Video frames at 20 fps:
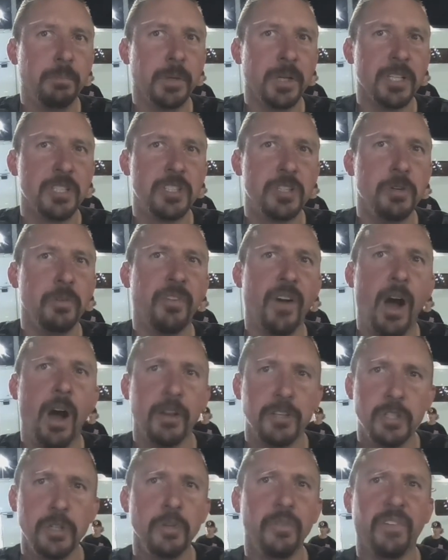Put us too
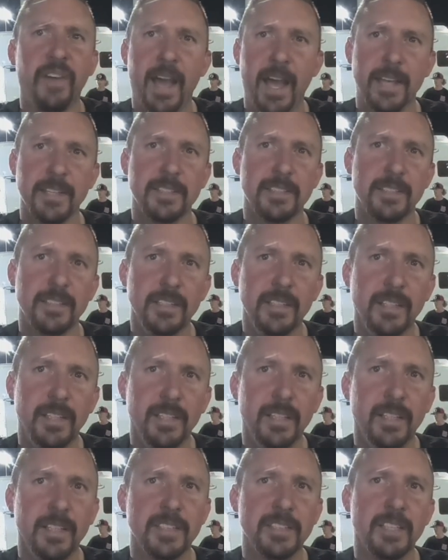fast.
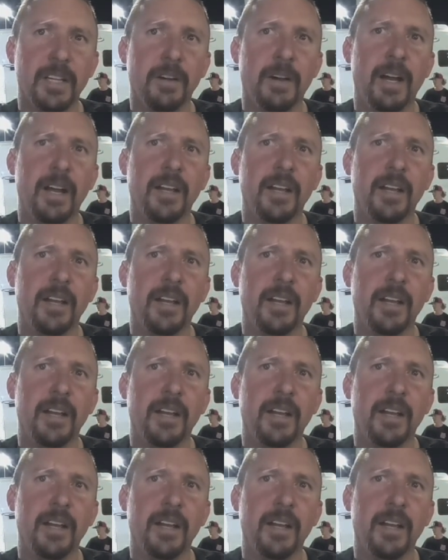So,